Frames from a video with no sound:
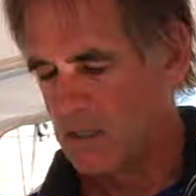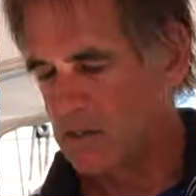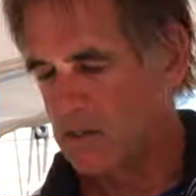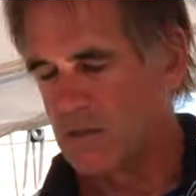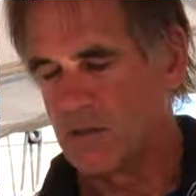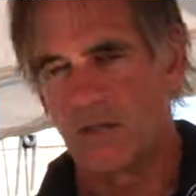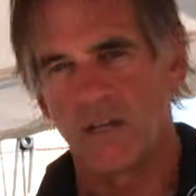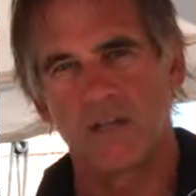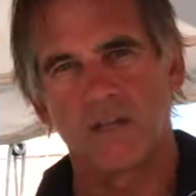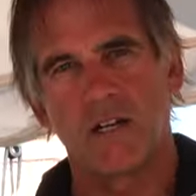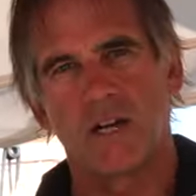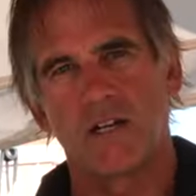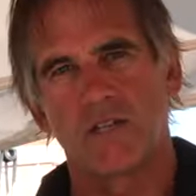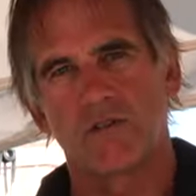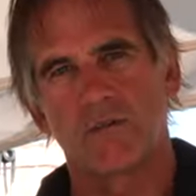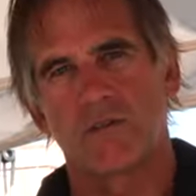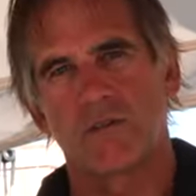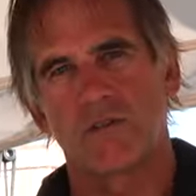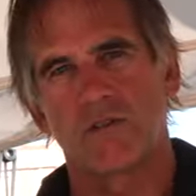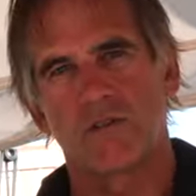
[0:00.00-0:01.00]
you can
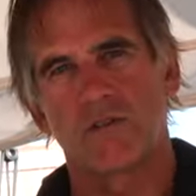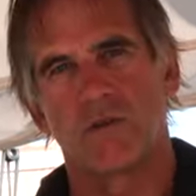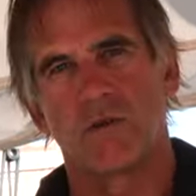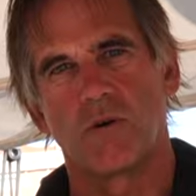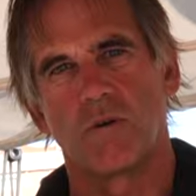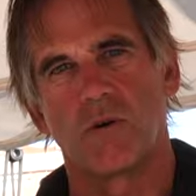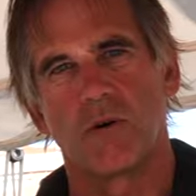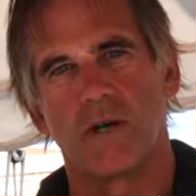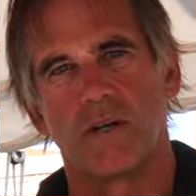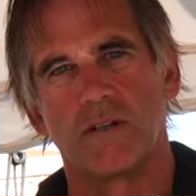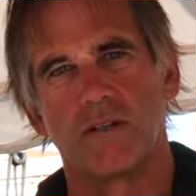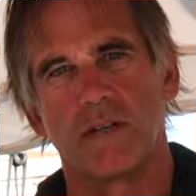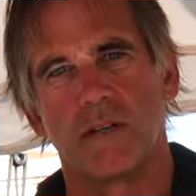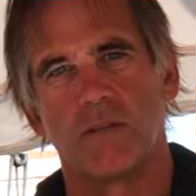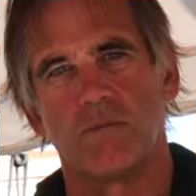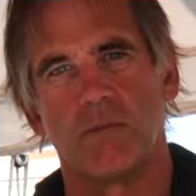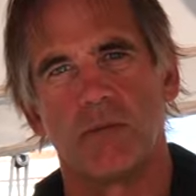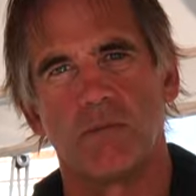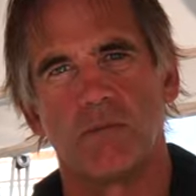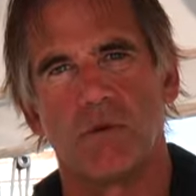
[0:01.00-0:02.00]
attach with a short one
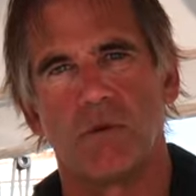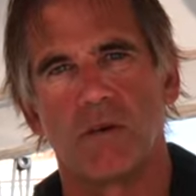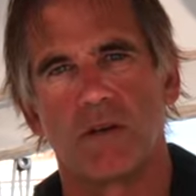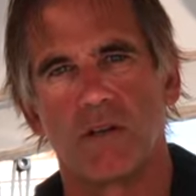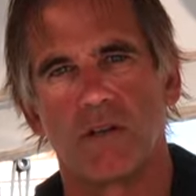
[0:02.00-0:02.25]
and be more